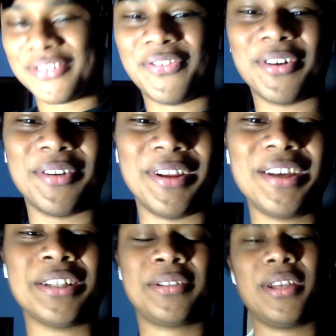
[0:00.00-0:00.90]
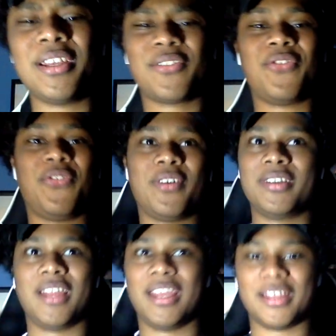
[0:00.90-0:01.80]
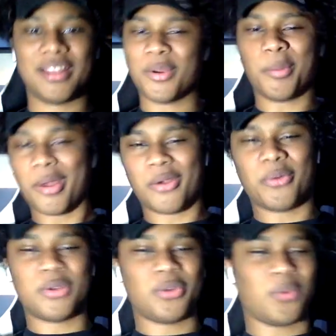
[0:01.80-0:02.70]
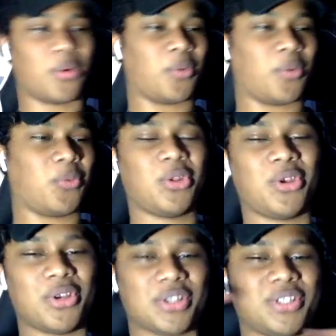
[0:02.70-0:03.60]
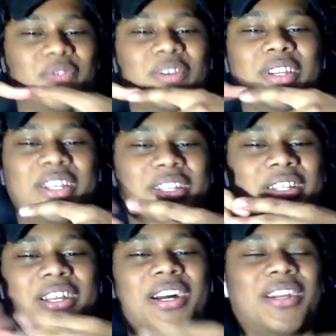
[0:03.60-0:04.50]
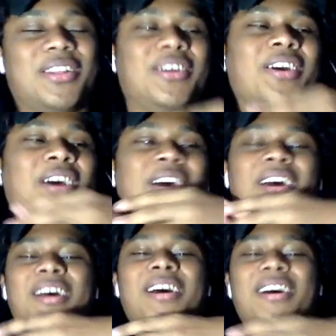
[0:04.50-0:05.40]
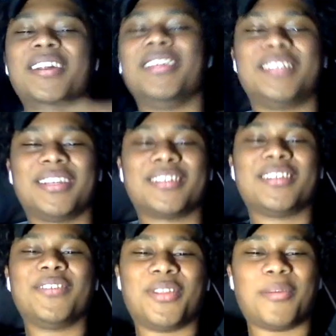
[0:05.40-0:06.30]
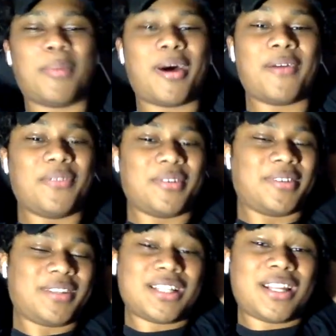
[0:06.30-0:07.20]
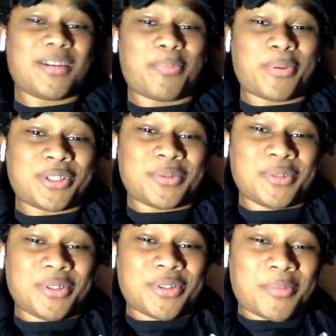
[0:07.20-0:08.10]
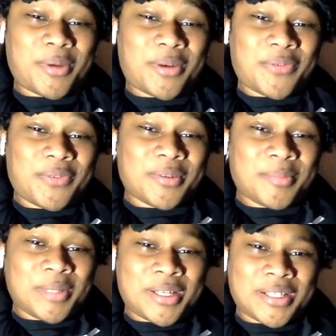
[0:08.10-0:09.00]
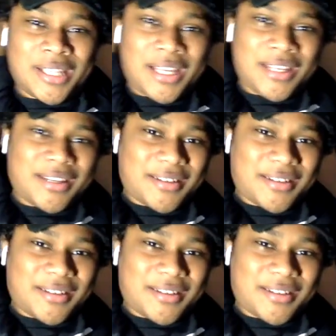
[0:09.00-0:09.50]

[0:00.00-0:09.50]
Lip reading: It's fun. It's fun like no matter what you are. Whether you're a civilian, a doctor, a detective, or the mafia. It's a lot of pressure when you're the mafia because like